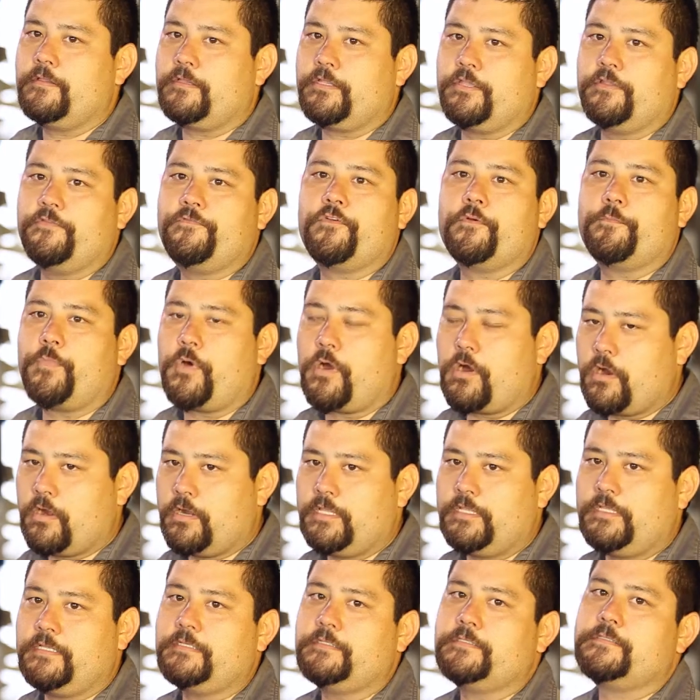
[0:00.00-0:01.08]
Good for
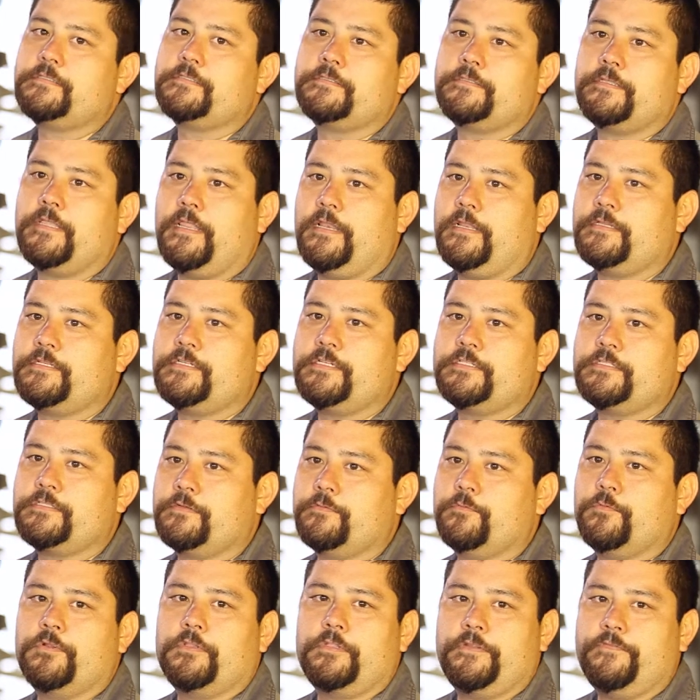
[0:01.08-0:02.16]
parties, and it's just a
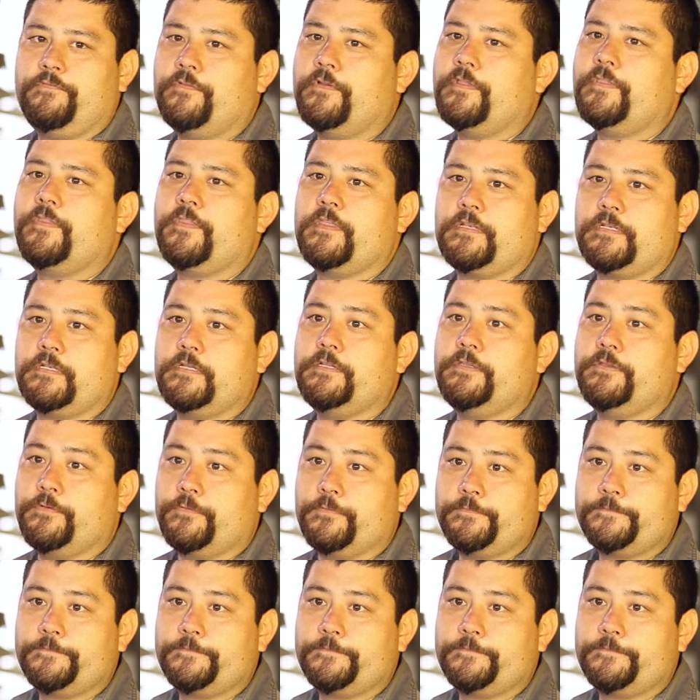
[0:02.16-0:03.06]
really fun thing to do.